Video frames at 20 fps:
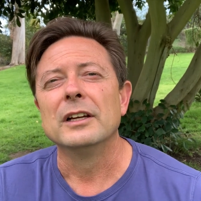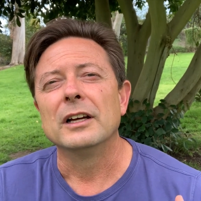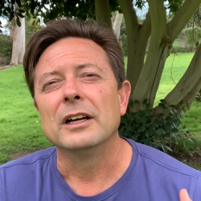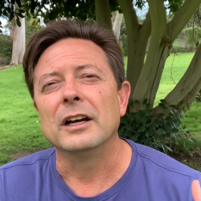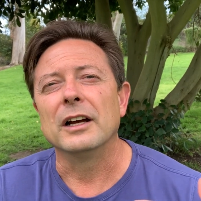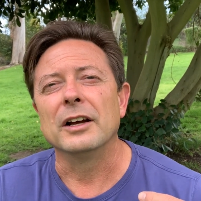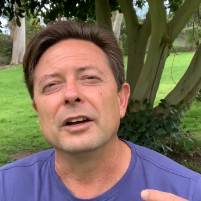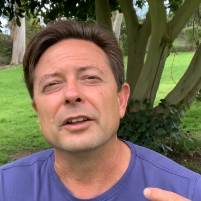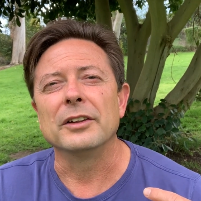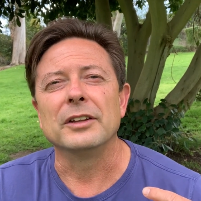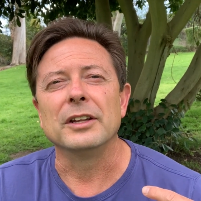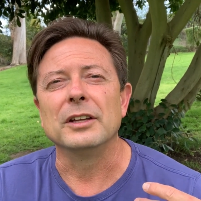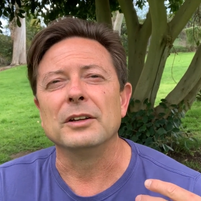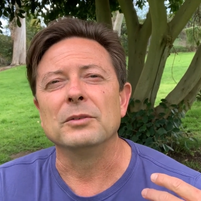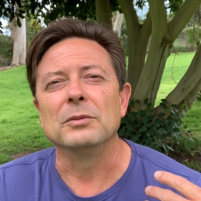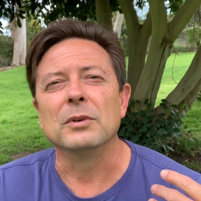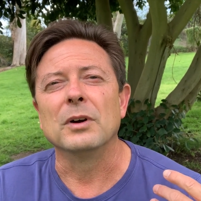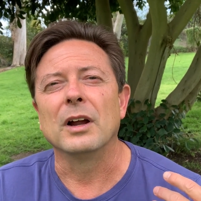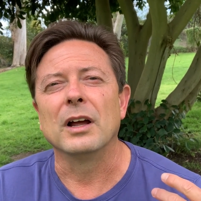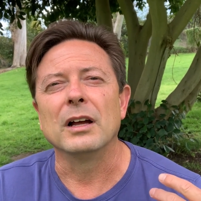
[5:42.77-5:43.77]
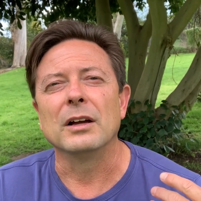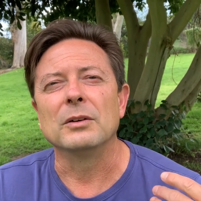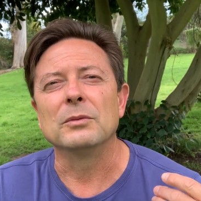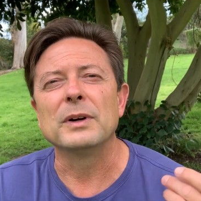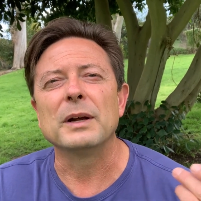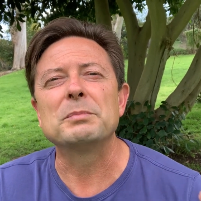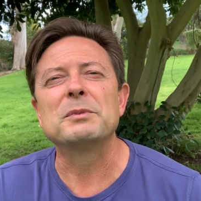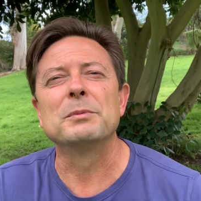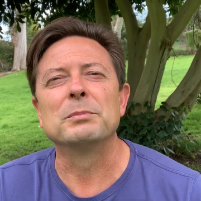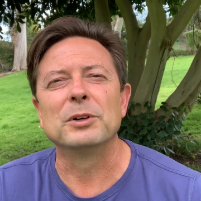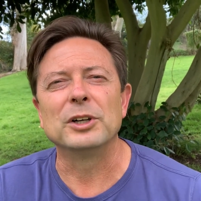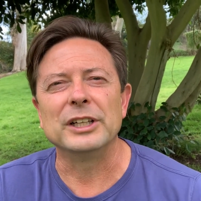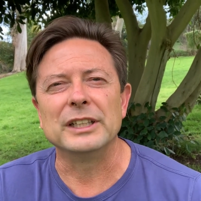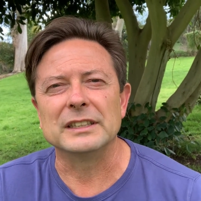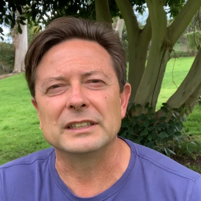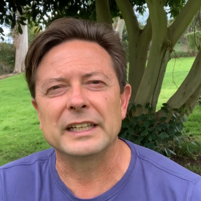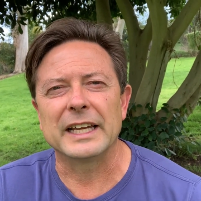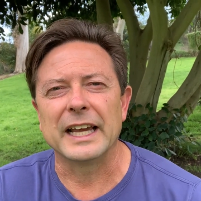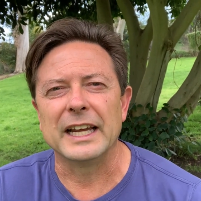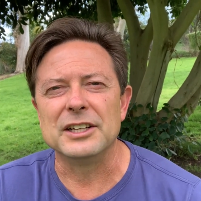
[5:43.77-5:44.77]
uh, the uh,
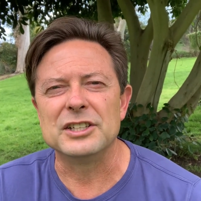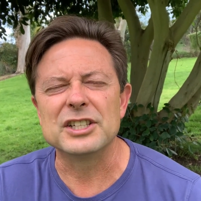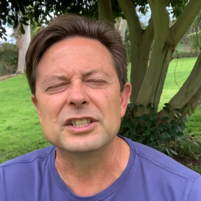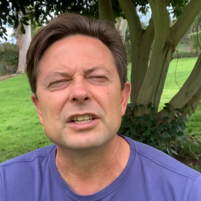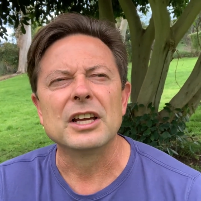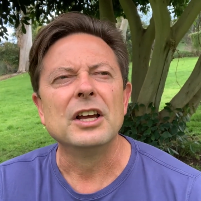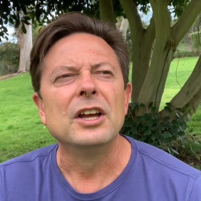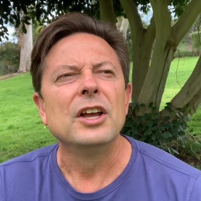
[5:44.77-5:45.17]
reptibreeze cages,